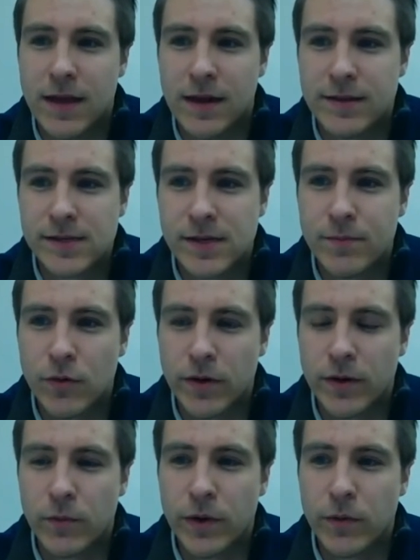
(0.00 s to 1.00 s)
At some
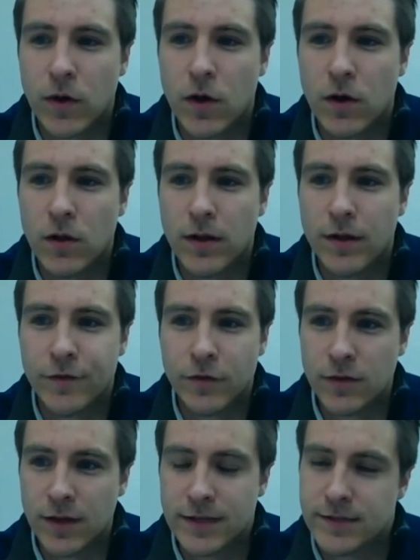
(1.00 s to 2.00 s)
point, we were all a
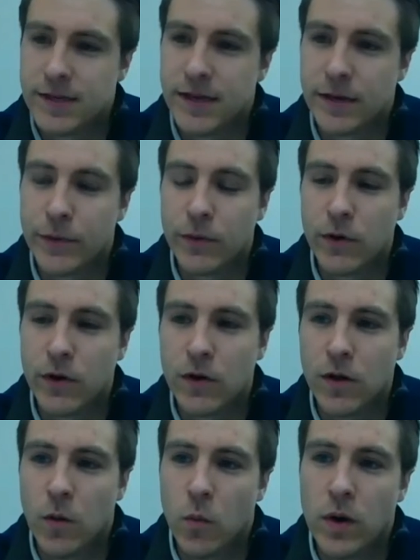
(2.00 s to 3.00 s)
fertilized egg. We were
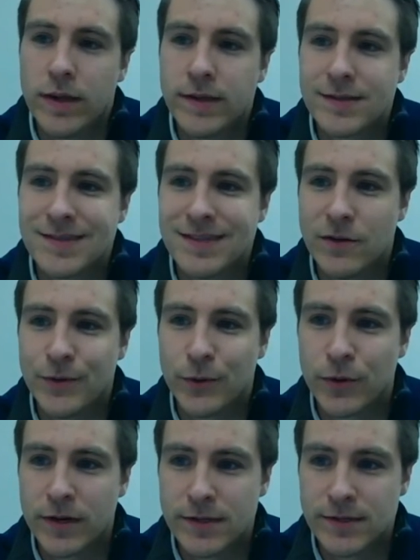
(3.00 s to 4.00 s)
all a one-celled
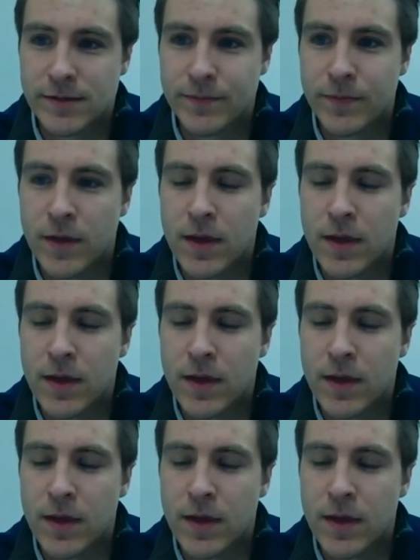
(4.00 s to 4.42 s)
organism.